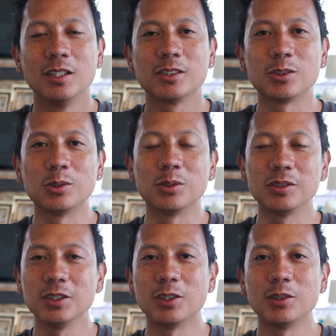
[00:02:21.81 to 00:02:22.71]
So
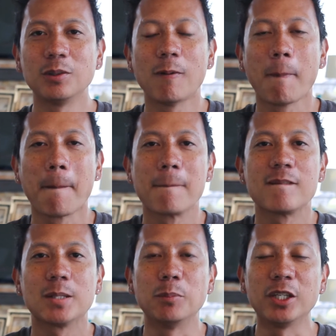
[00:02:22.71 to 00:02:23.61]

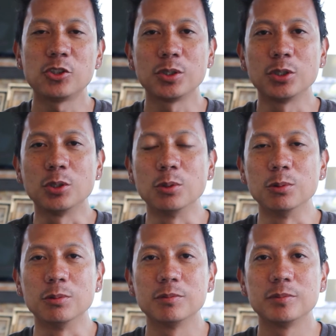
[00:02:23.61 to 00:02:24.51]
make sure
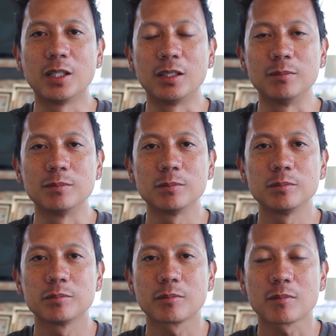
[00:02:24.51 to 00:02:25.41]
you
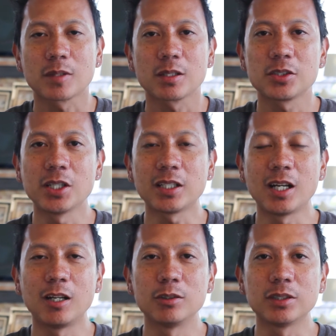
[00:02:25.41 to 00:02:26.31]
check
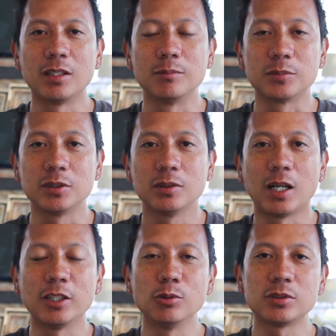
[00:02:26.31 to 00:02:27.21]
out.
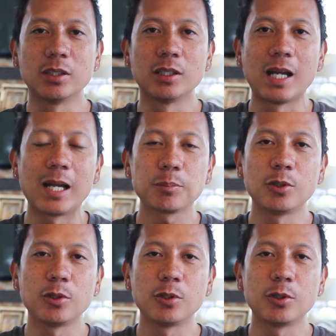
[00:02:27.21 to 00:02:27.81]
I use the app